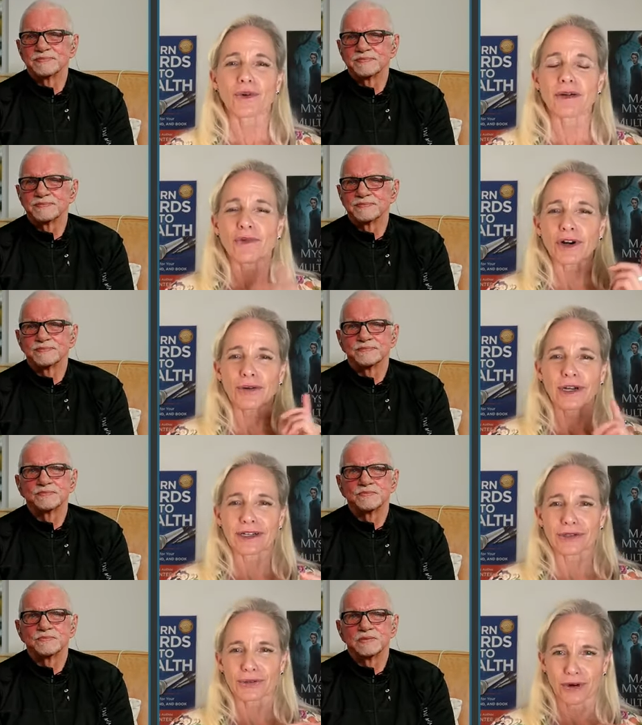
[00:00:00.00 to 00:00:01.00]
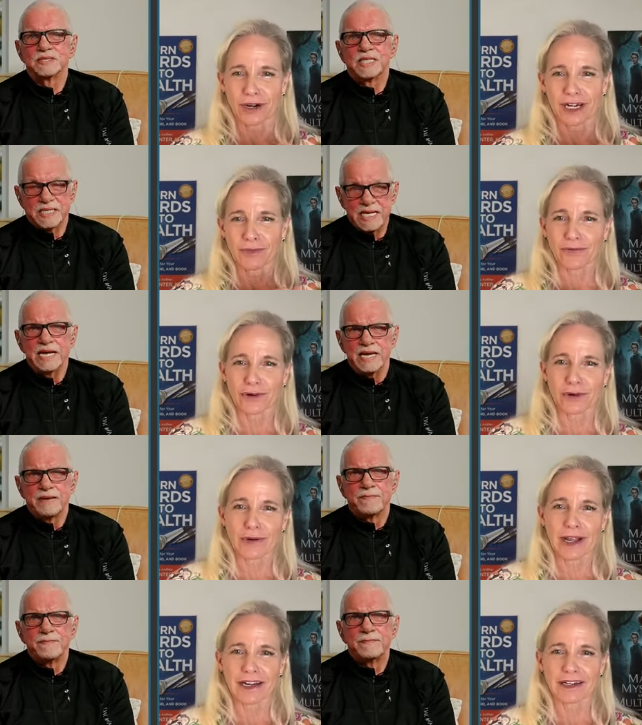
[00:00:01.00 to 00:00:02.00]
Speaker 1: one more quick story before yeah, yeah.
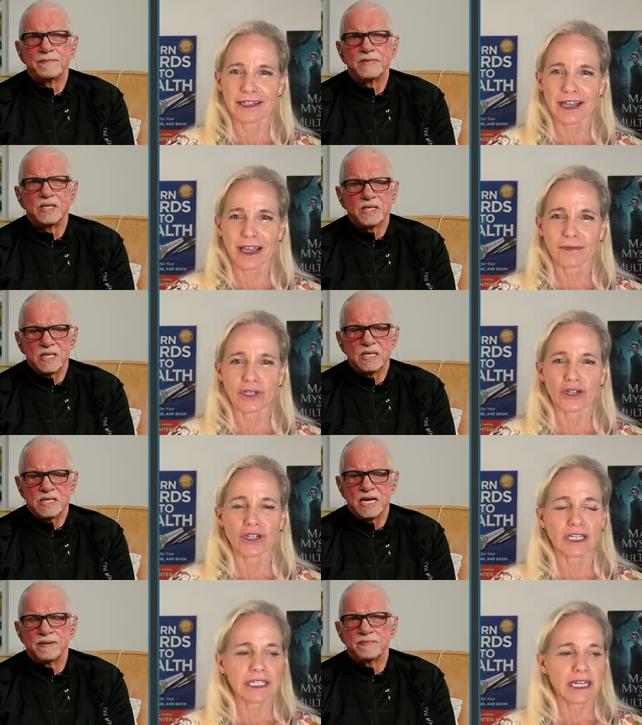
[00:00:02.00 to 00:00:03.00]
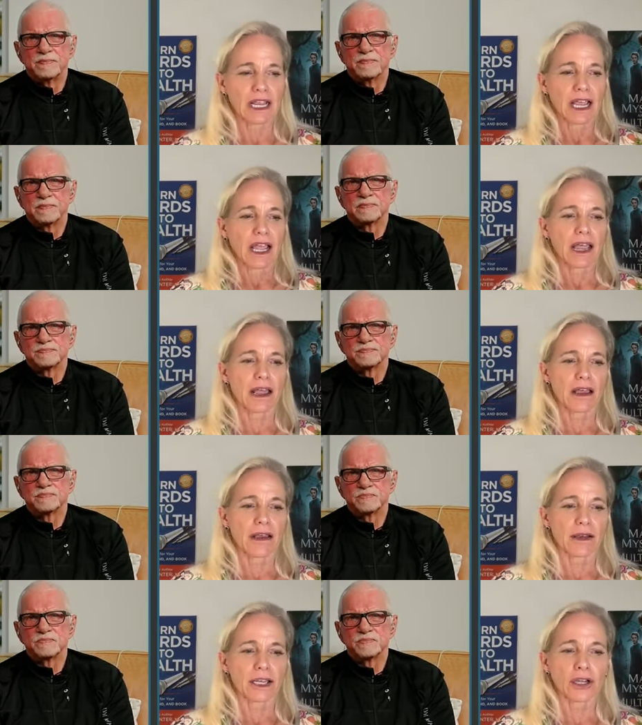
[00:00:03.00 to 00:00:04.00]
we run out of time to just
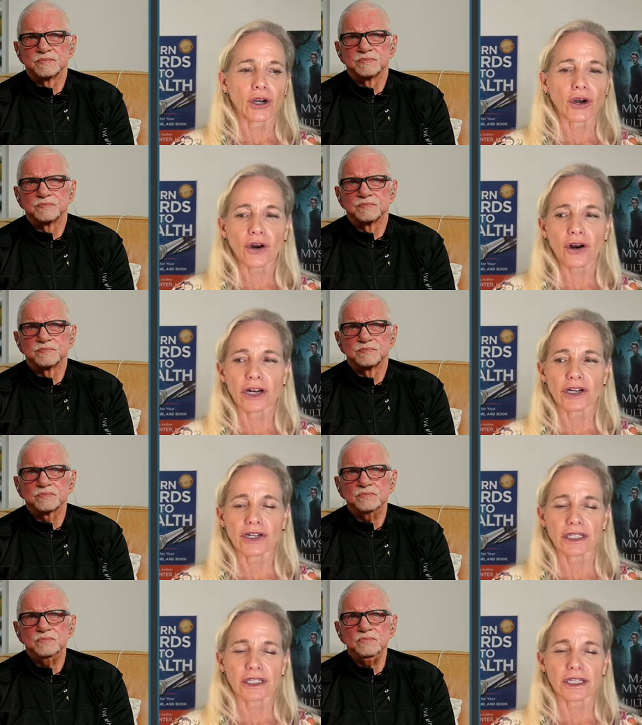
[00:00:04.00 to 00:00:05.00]
uh, encourage the